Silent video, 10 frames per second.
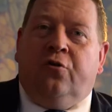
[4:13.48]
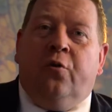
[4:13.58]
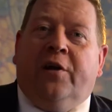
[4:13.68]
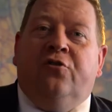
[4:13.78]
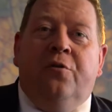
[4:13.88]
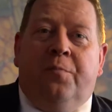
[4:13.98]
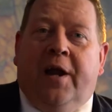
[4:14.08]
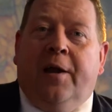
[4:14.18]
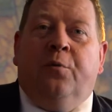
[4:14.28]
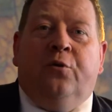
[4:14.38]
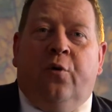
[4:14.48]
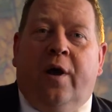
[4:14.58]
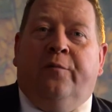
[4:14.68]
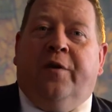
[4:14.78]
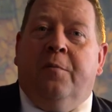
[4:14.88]
to actually be able to
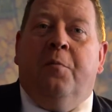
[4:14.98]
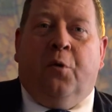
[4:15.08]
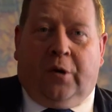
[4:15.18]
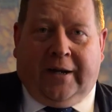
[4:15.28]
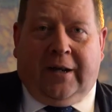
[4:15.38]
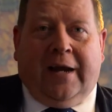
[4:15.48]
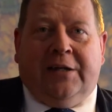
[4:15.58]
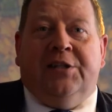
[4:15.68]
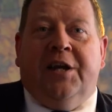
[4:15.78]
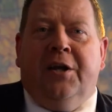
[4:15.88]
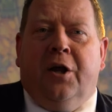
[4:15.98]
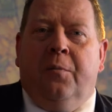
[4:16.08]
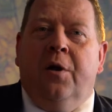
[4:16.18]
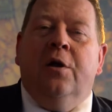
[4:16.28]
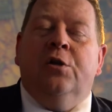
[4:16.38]
have dimmable LED lights in
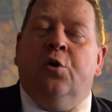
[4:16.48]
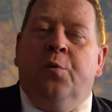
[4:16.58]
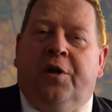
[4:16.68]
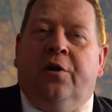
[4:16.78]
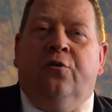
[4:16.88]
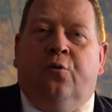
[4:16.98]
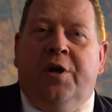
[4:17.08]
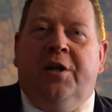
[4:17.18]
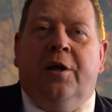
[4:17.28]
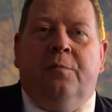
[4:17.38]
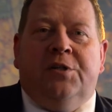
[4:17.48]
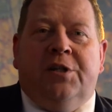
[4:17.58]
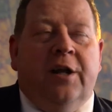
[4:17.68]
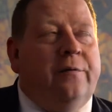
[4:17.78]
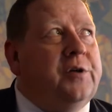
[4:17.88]
them, so we can tweak them,
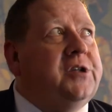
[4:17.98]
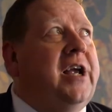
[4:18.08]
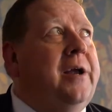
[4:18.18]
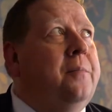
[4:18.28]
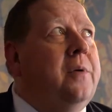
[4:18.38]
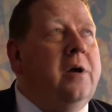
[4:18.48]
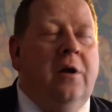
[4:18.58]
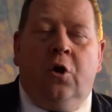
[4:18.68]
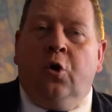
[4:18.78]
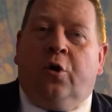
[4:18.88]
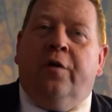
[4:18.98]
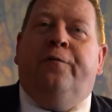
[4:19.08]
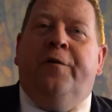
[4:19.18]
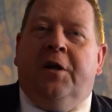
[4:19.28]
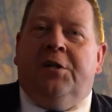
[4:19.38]
still have the same look and
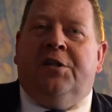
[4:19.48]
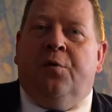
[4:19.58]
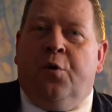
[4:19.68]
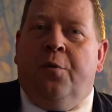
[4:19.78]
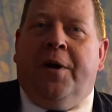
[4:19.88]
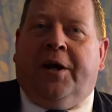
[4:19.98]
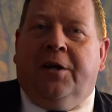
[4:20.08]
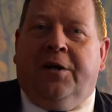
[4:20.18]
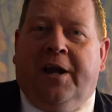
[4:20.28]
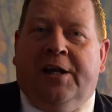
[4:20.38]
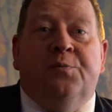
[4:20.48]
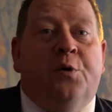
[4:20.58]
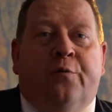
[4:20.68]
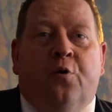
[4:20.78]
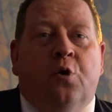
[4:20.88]
feel as they were back in the days, but
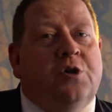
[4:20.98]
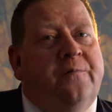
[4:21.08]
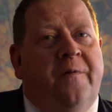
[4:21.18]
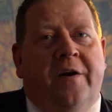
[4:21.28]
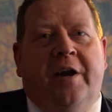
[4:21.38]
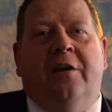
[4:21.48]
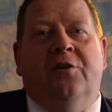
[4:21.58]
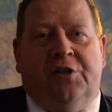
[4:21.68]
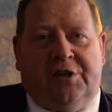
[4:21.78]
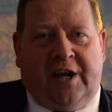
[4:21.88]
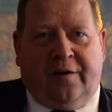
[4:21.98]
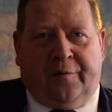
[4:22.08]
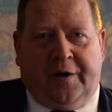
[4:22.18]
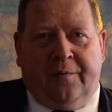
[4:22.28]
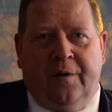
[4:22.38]
of course very energy
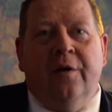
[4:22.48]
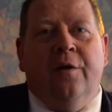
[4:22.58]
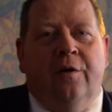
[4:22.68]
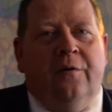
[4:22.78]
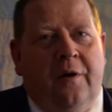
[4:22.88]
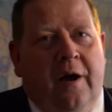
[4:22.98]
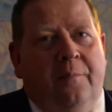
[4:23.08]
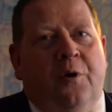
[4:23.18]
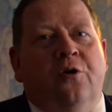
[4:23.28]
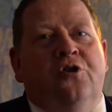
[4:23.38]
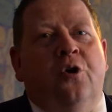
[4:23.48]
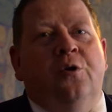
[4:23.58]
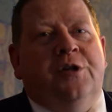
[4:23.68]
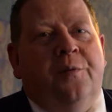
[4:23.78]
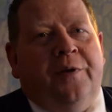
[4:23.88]
saving. I'm going to show
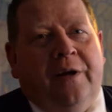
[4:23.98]
you something